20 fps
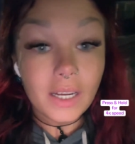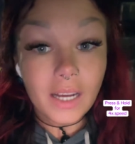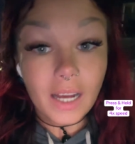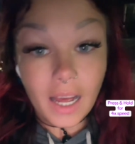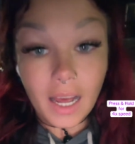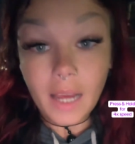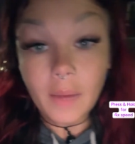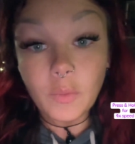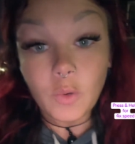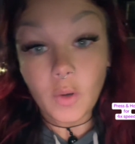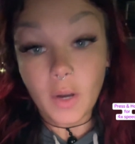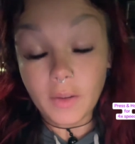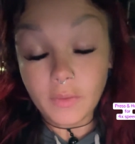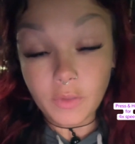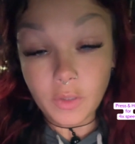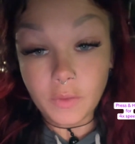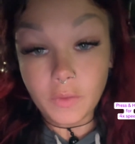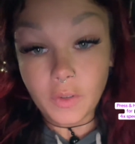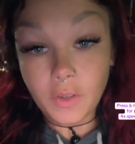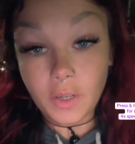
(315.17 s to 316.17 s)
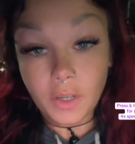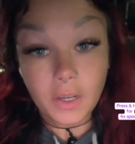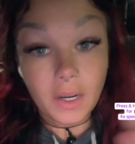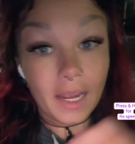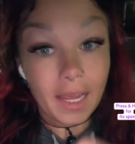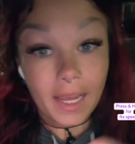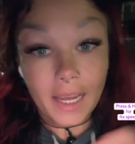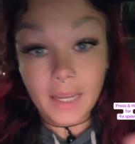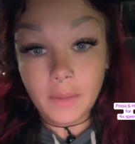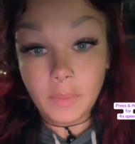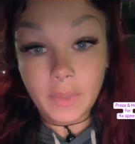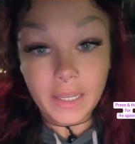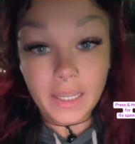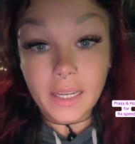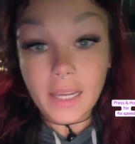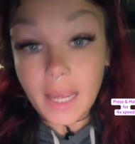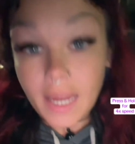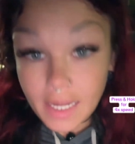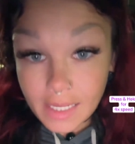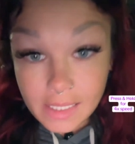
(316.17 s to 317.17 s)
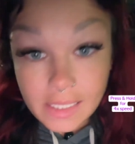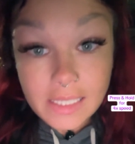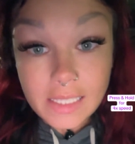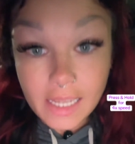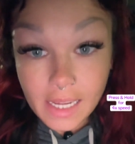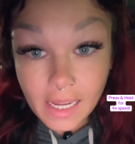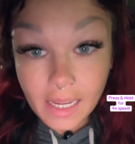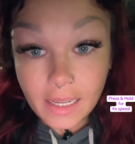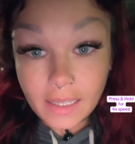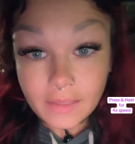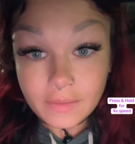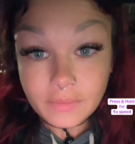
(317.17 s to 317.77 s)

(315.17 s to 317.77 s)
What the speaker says: I'm grateful for A, B, and C.